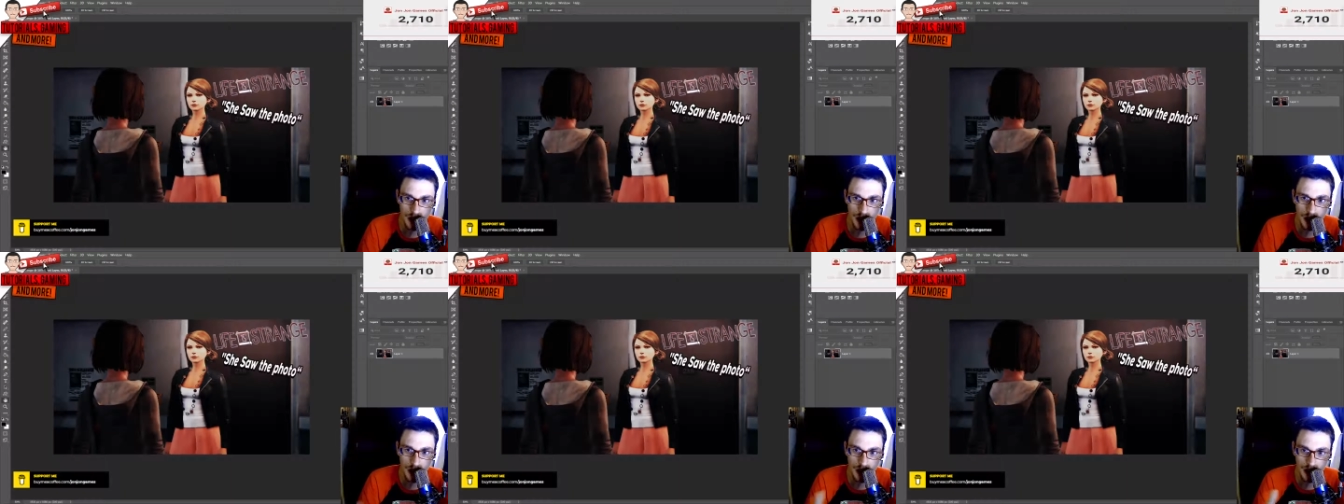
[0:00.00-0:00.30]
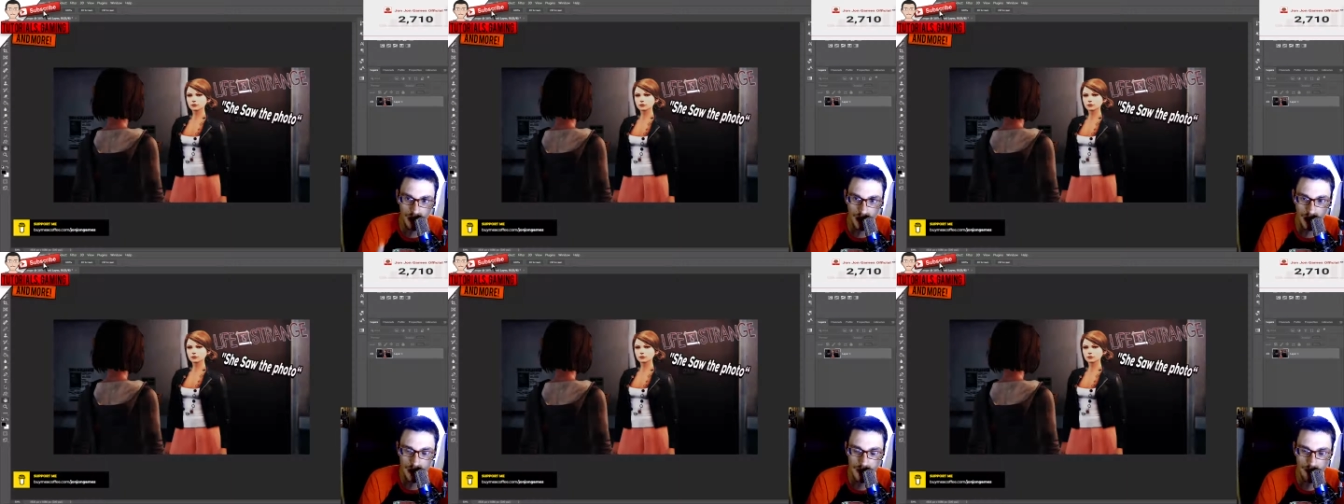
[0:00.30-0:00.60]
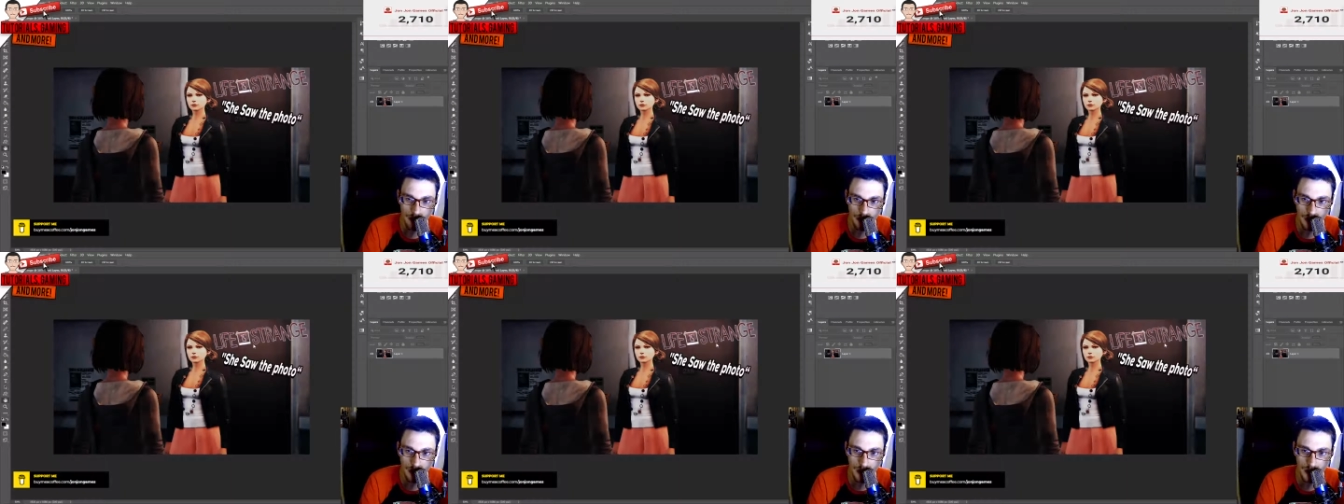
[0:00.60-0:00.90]
it's
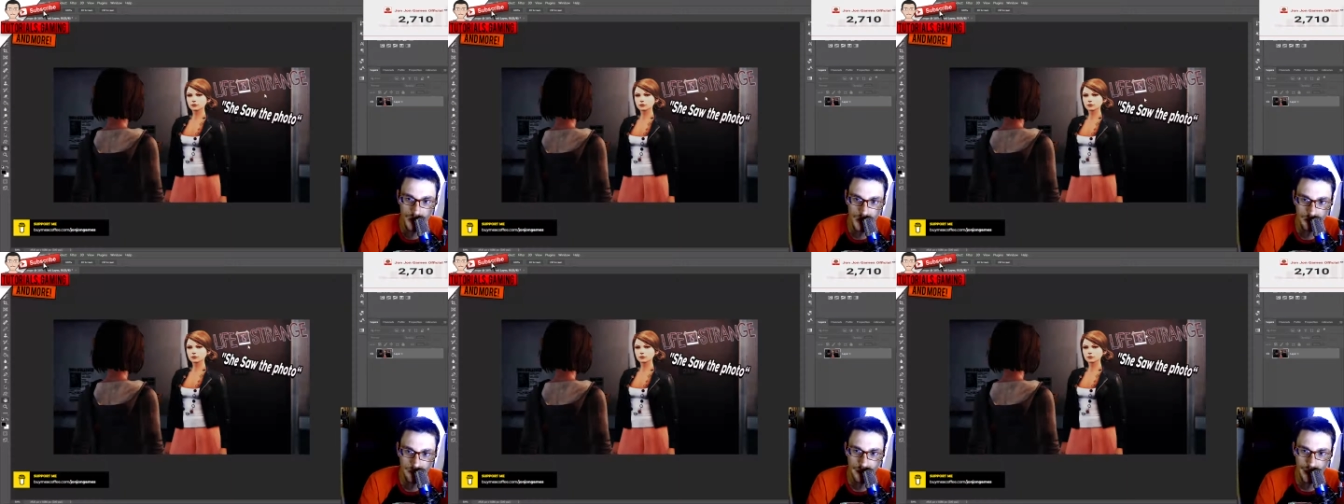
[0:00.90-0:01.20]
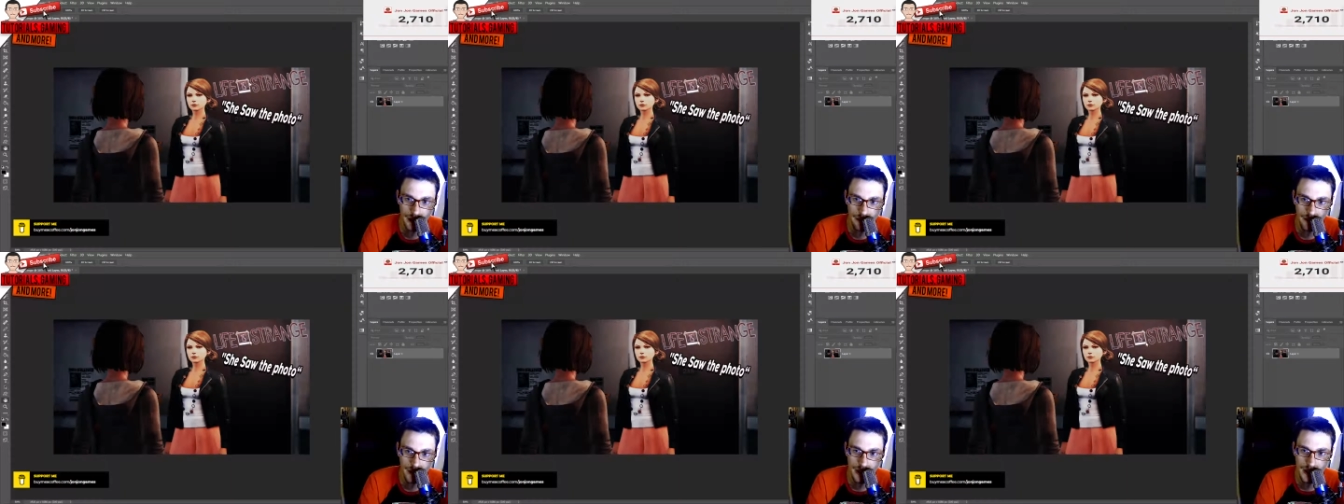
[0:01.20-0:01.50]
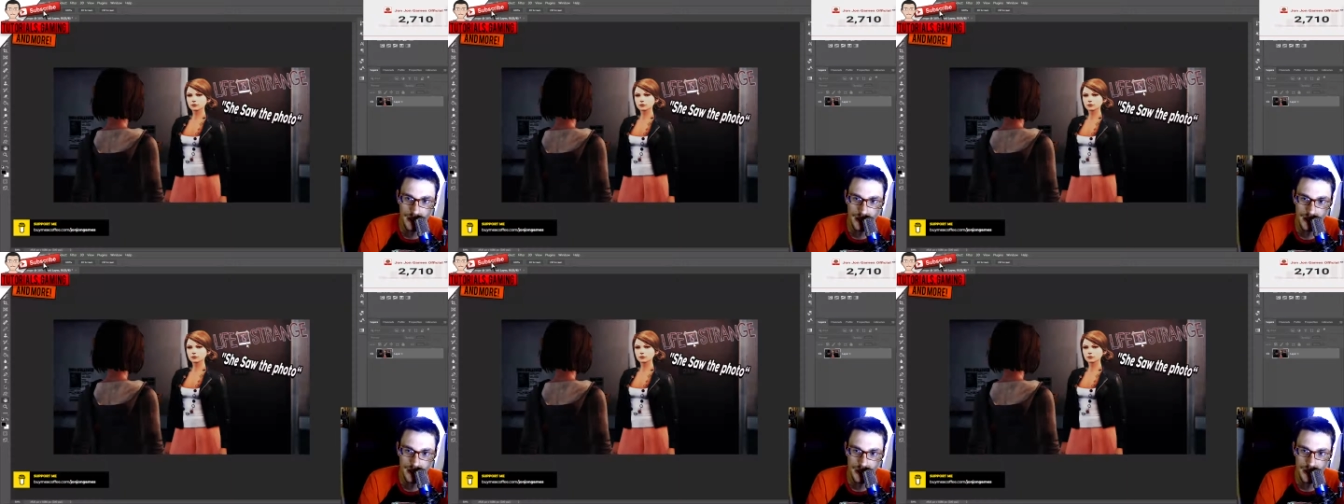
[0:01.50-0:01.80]
below 2
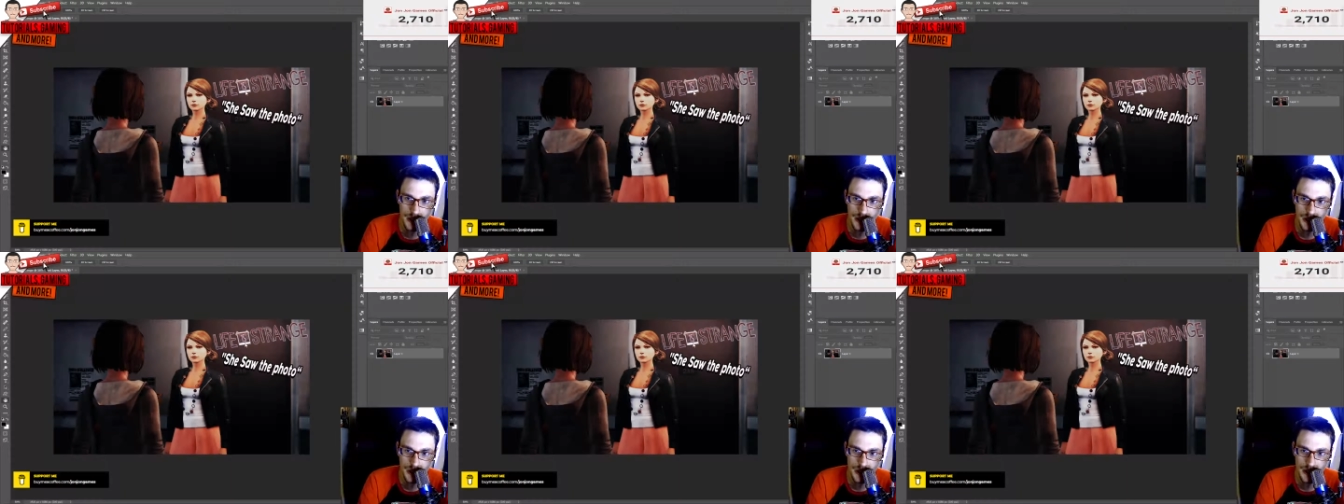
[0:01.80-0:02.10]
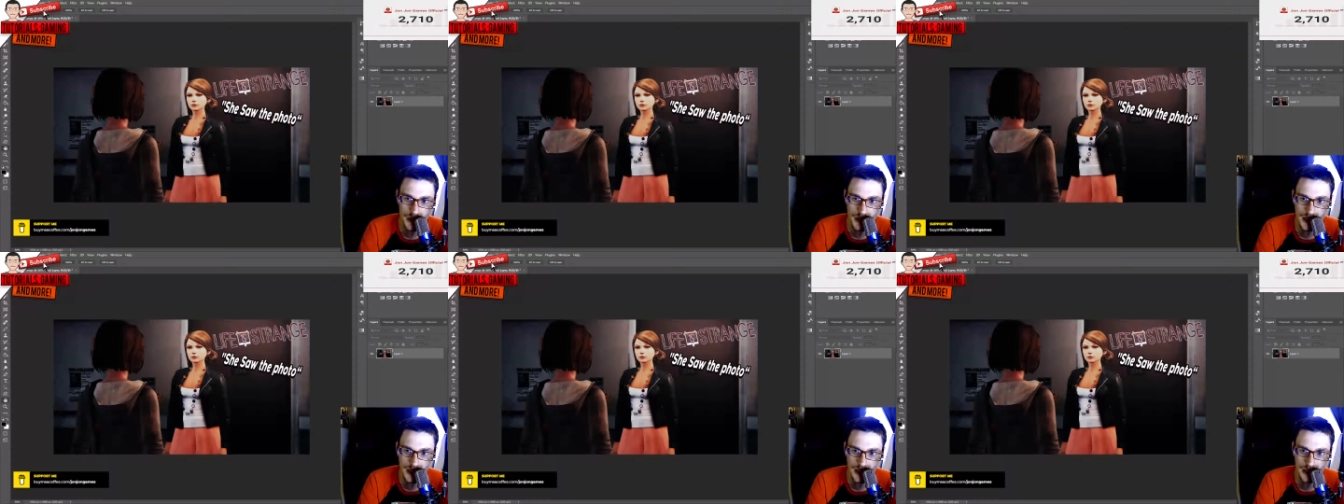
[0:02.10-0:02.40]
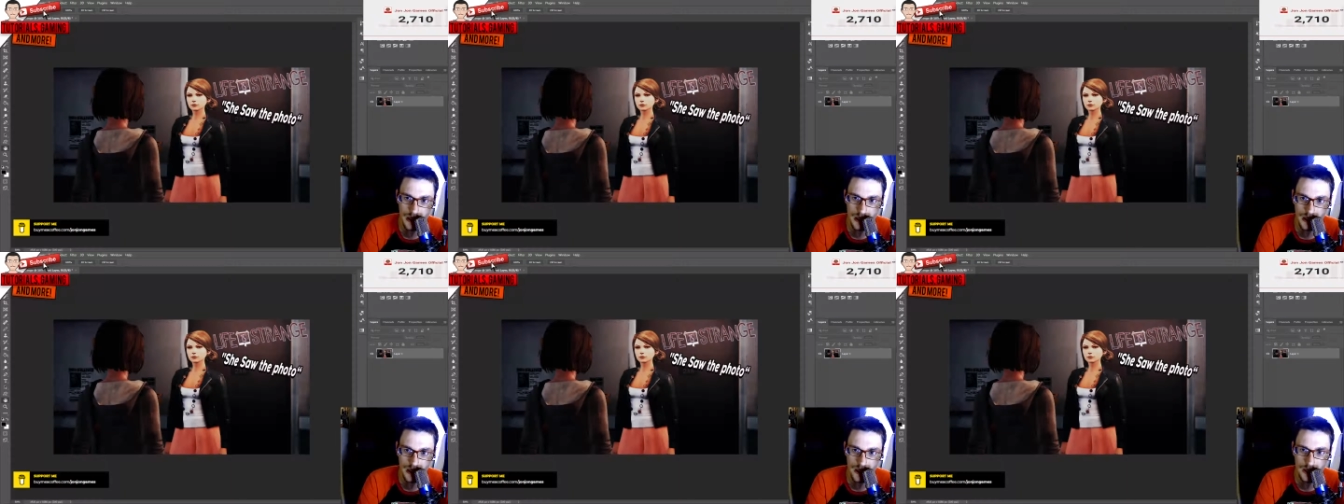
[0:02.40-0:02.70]
megabytes. As you can see
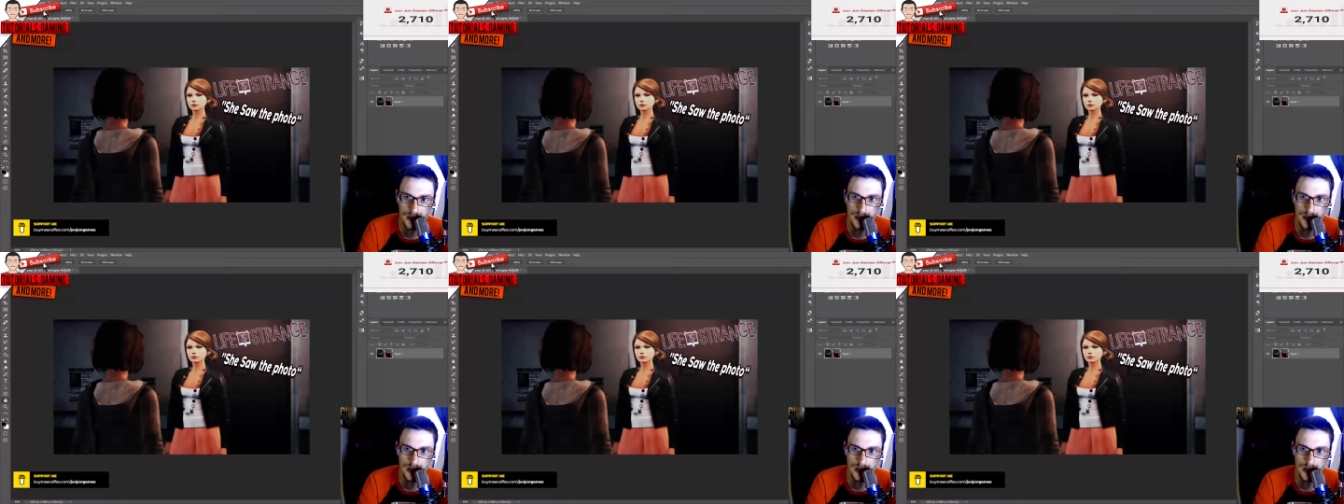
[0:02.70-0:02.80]
here,